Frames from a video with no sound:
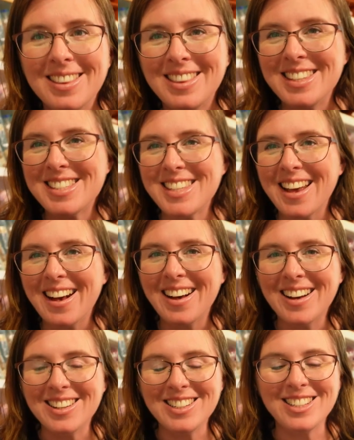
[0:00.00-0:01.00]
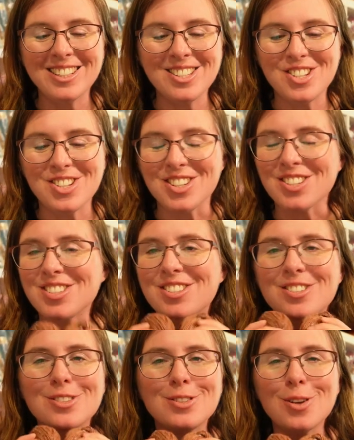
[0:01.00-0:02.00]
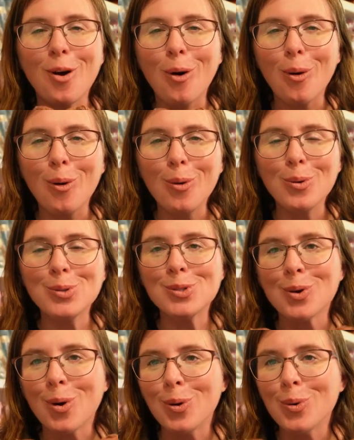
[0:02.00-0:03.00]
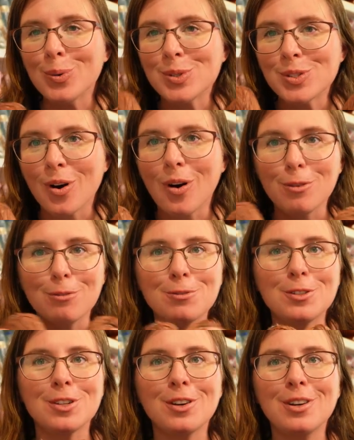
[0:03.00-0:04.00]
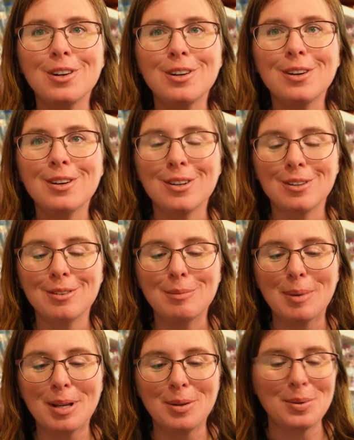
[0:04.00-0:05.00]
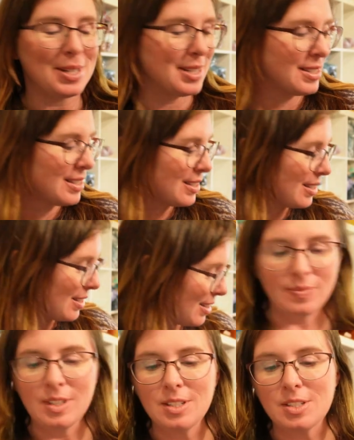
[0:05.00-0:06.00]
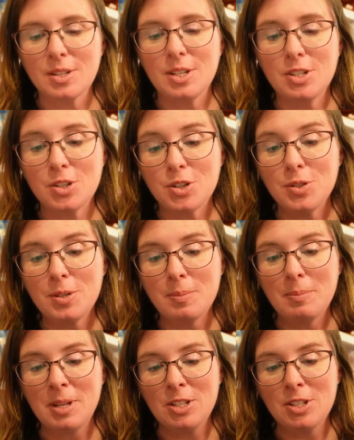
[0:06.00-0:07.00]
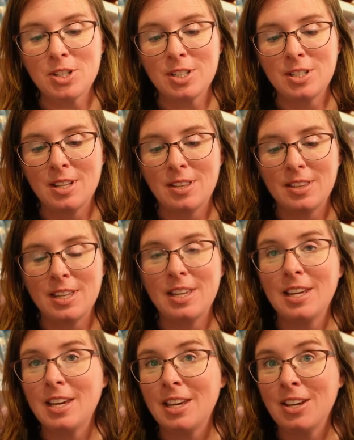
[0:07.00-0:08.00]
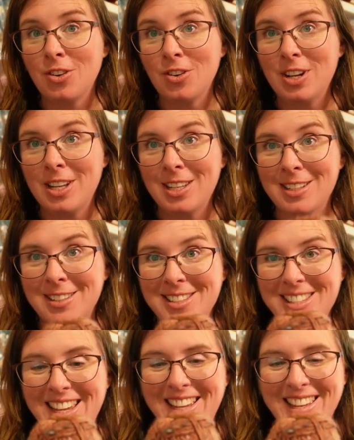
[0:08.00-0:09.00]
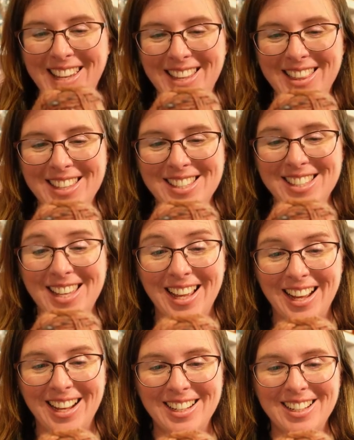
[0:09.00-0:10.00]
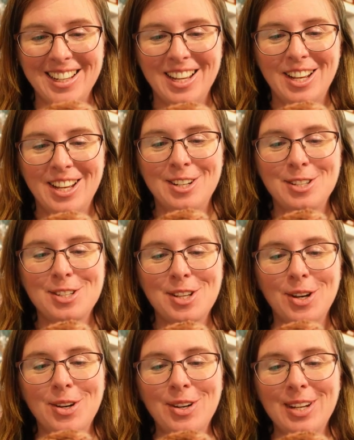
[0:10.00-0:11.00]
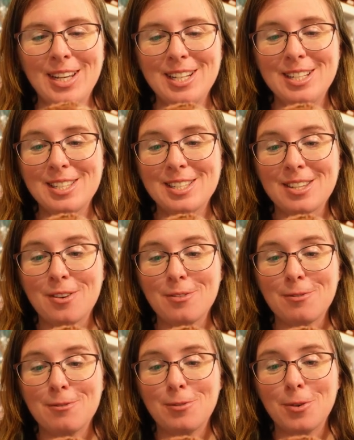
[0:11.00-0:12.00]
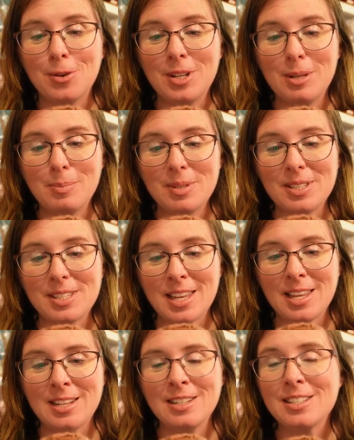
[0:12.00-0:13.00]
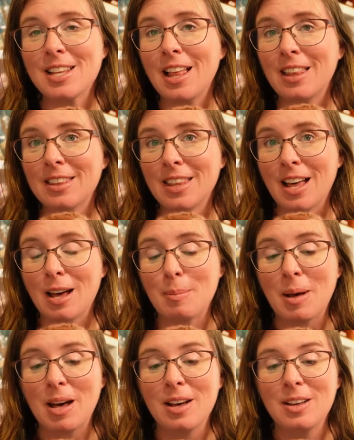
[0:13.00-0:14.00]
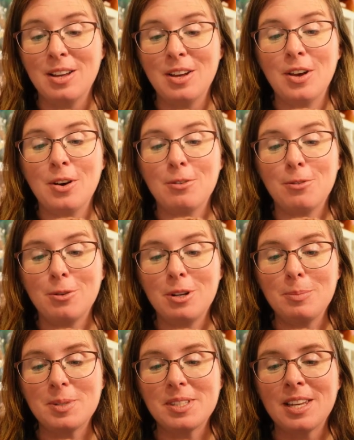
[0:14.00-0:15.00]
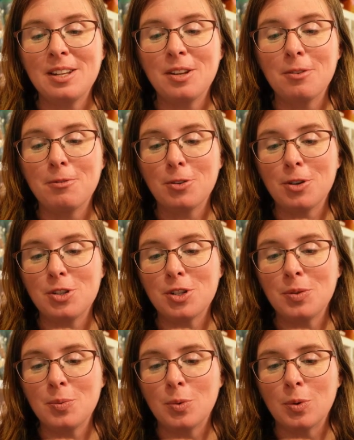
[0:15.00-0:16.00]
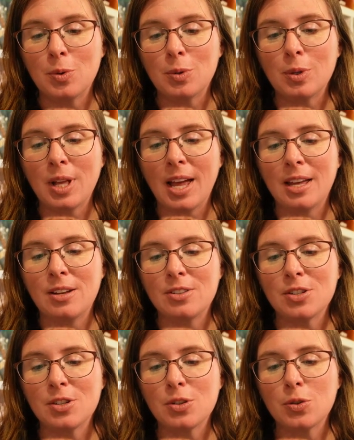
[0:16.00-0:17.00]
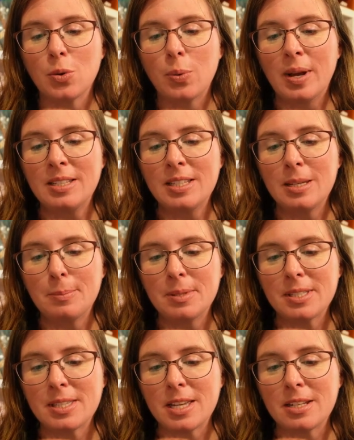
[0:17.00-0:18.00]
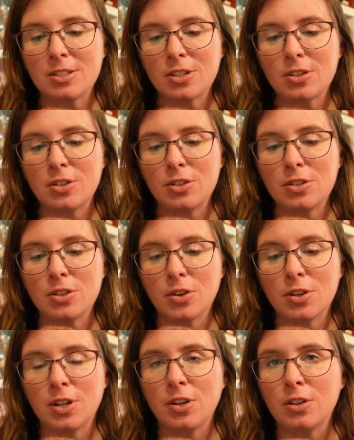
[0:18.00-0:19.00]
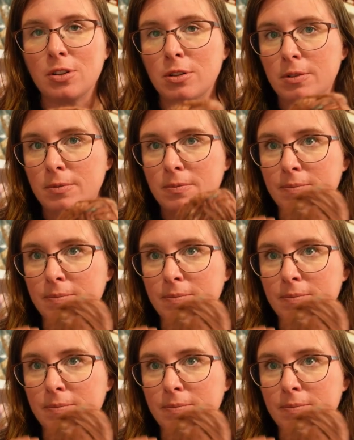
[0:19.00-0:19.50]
This yarn is just so, so soft. Oh my goodness. So I should mention the ingredients in this yarn. So it is 40% llama, 40% virgin wool, and 20% donegal.